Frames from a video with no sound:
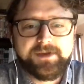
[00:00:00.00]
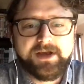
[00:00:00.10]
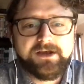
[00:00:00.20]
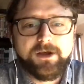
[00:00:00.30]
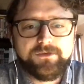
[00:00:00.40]
I
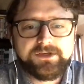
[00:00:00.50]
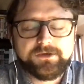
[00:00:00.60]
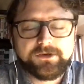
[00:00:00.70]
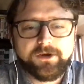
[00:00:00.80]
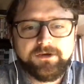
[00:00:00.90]
mean, I know that
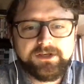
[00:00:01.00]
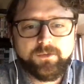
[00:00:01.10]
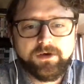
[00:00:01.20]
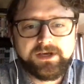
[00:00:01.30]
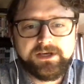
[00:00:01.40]
you're currently
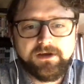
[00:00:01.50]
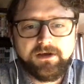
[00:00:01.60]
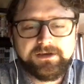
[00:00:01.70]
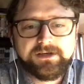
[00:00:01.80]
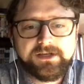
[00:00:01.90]
working
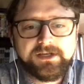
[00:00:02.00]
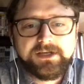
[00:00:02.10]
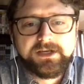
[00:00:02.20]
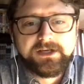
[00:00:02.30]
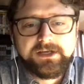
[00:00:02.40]
on
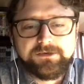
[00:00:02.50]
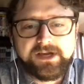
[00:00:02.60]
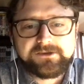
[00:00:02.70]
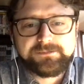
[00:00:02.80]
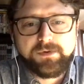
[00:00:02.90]
your
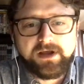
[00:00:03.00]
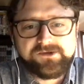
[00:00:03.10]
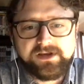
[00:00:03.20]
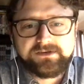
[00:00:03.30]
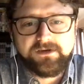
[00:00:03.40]
next
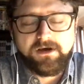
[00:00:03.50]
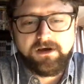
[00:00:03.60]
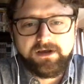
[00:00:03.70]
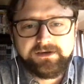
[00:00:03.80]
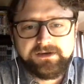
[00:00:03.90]
project
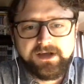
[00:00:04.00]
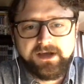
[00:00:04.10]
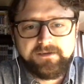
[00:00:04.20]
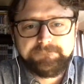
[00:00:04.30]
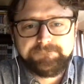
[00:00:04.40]
on
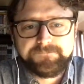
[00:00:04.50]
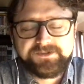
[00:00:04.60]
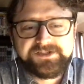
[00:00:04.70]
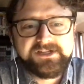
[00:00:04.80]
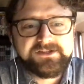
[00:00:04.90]

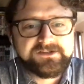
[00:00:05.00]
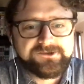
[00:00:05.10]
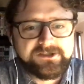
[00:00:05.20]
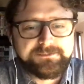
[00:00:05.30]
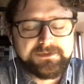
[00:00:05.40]

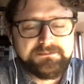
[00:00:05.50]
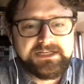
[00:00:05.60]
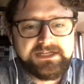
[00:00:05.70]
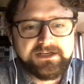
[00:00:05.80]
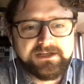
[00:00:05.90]
citizenship and
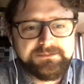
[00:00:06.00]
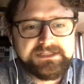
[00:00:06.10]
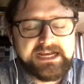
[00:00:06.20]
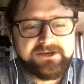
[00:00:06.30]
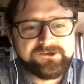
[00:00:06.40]
media and
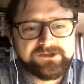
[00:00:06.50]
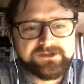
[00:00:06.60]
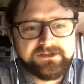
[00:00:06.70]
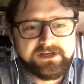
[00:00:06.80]
mediation.